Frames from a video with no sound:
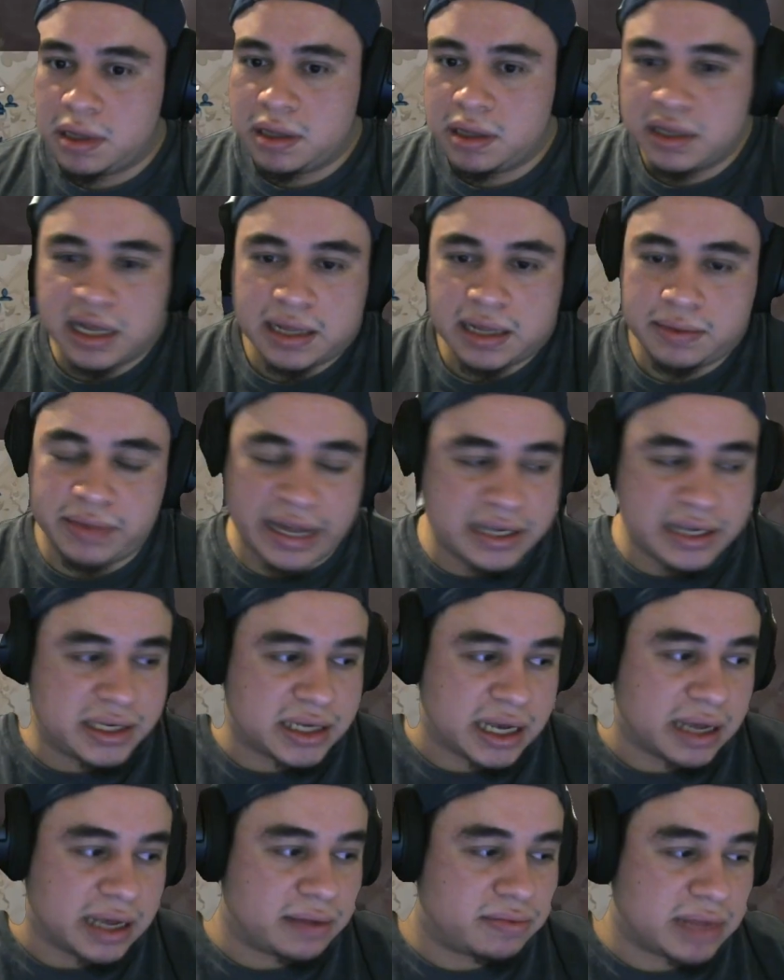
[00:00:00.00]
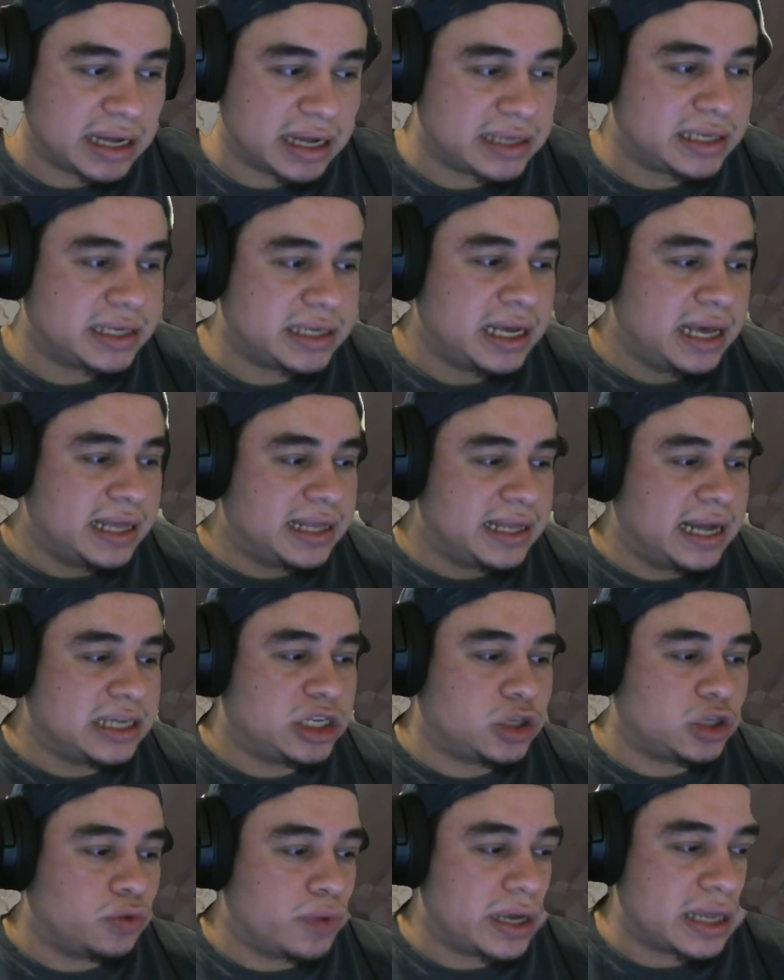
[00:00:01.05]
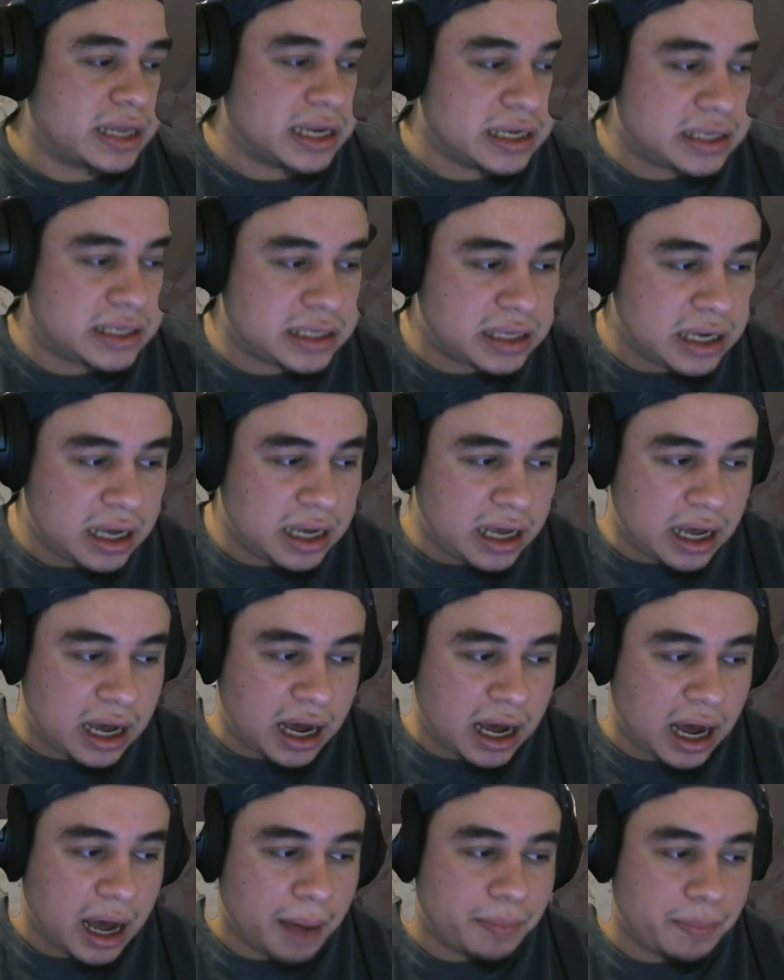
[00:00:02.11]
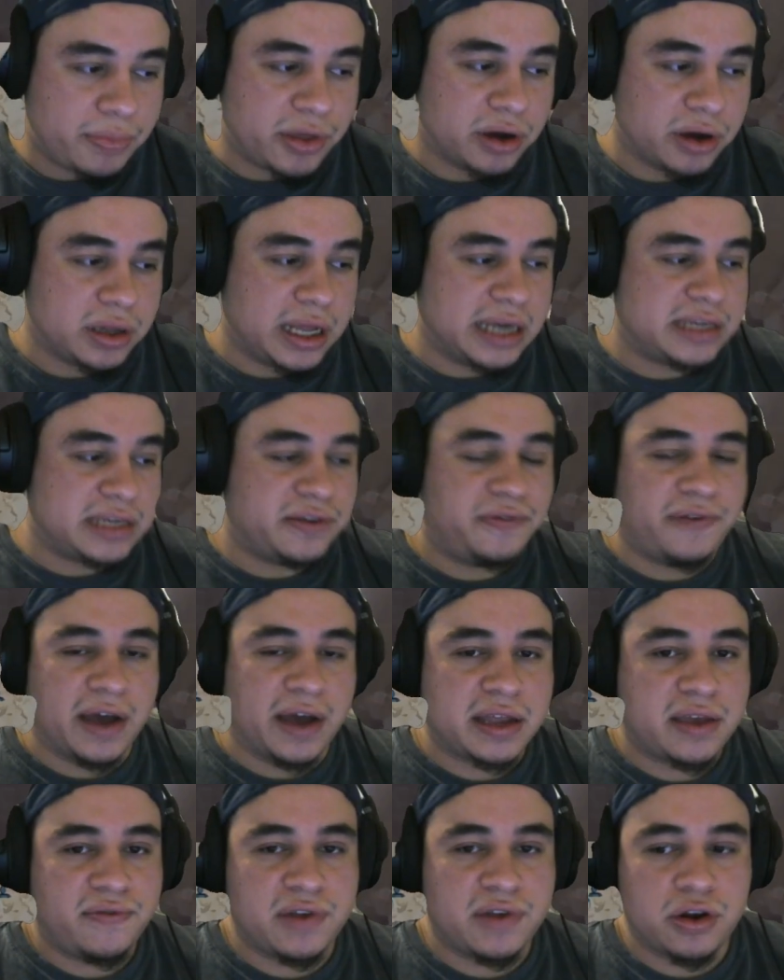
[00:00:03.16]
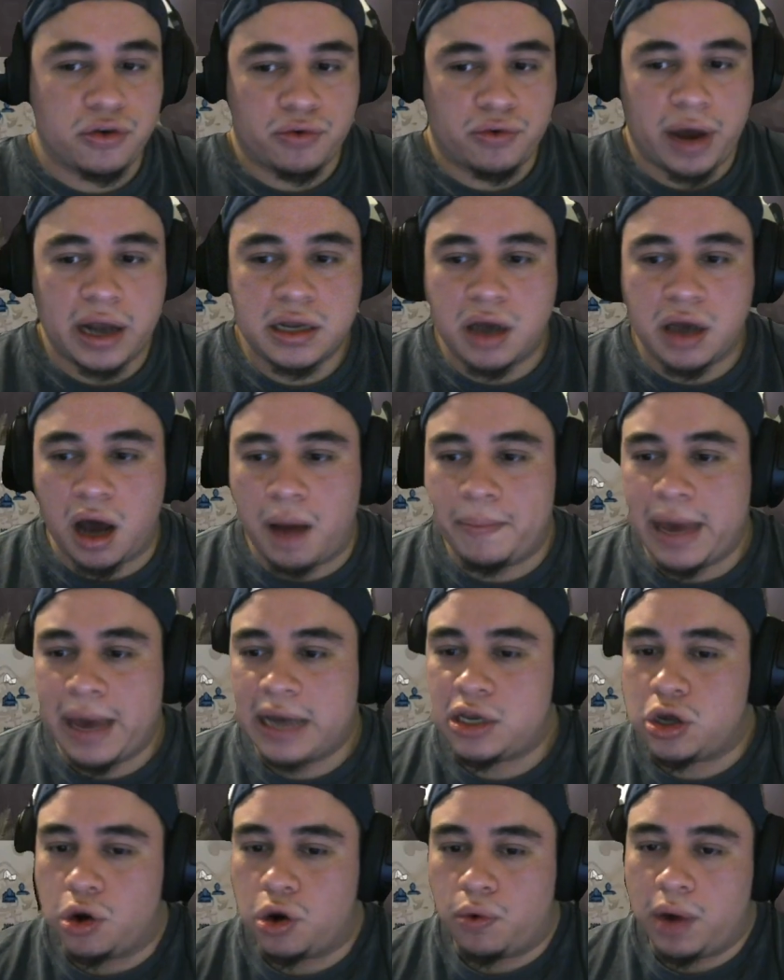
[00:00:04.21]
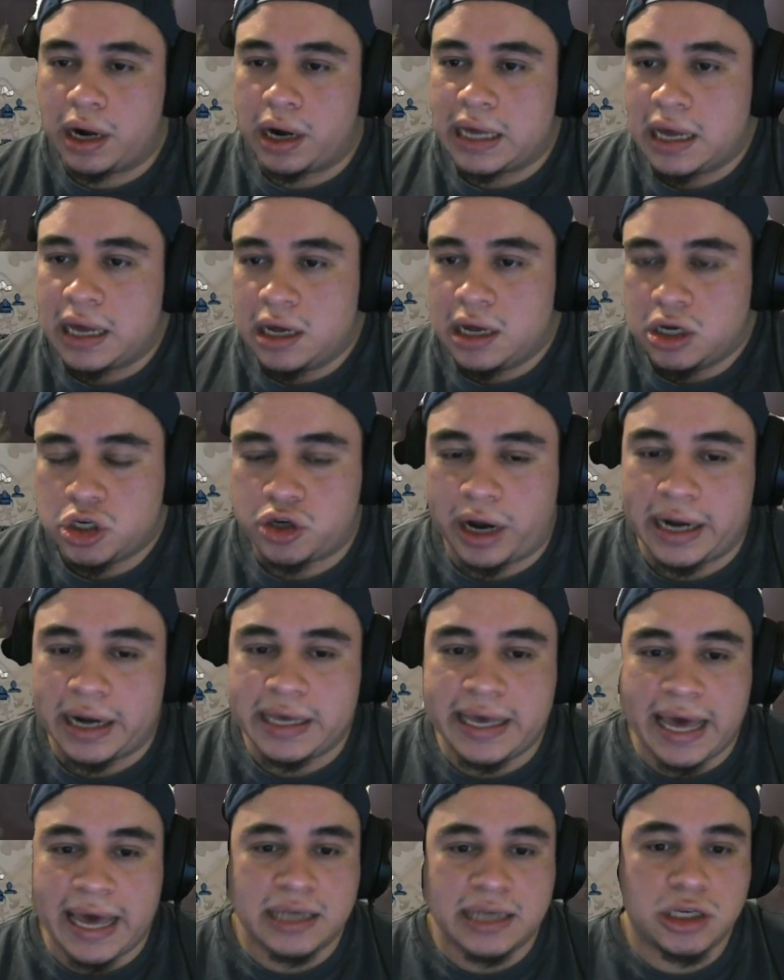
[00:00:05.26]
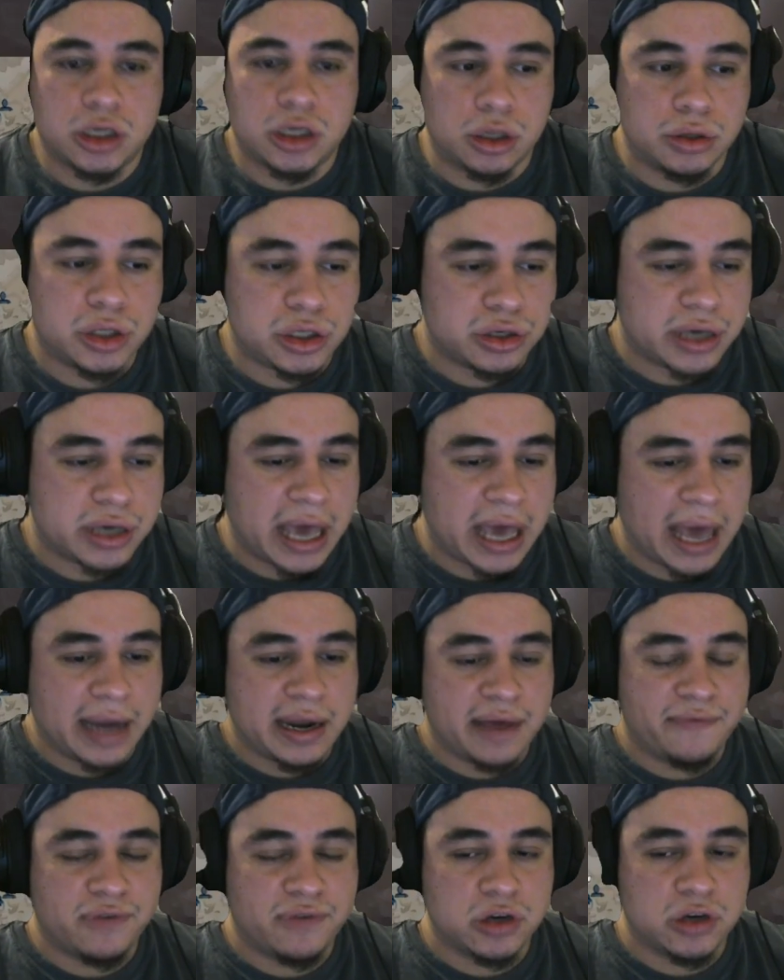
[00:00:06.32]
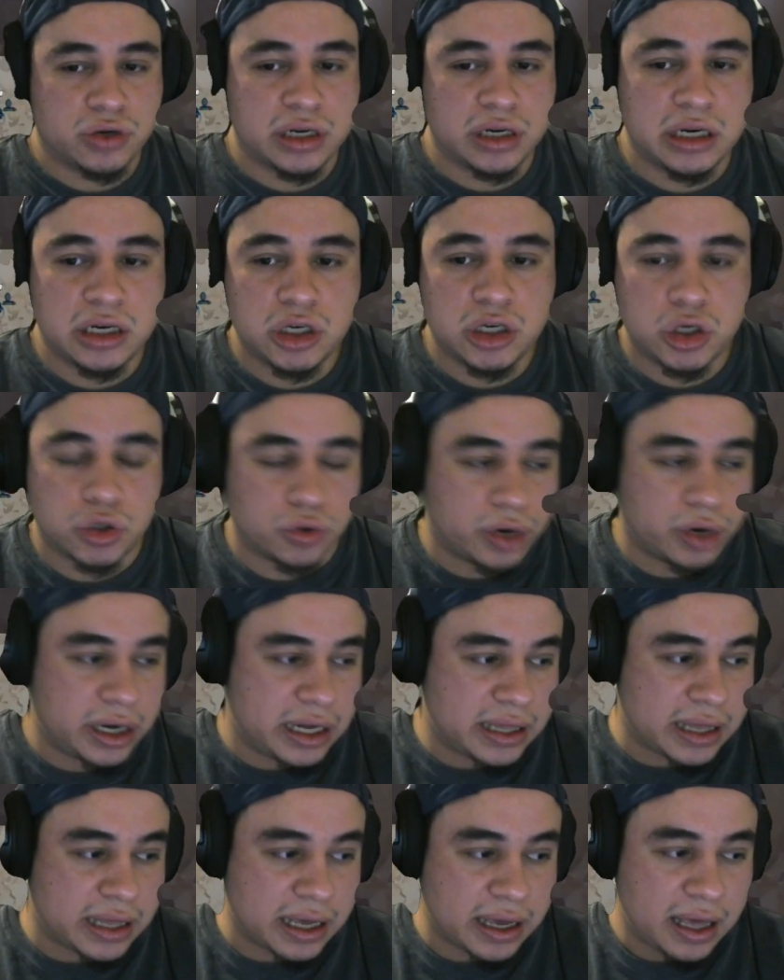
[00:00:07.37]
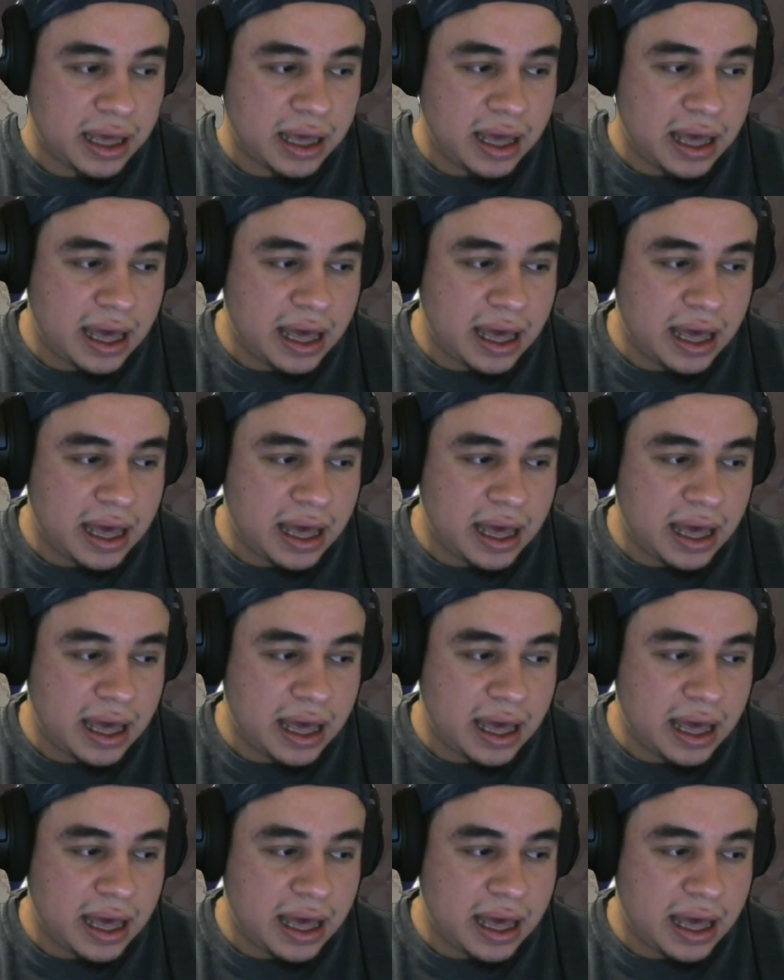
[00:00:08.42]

That's it. That's the weakness. They're less effective in direct combat. You don't want to try to get as close as you can to infantry to destroy anything.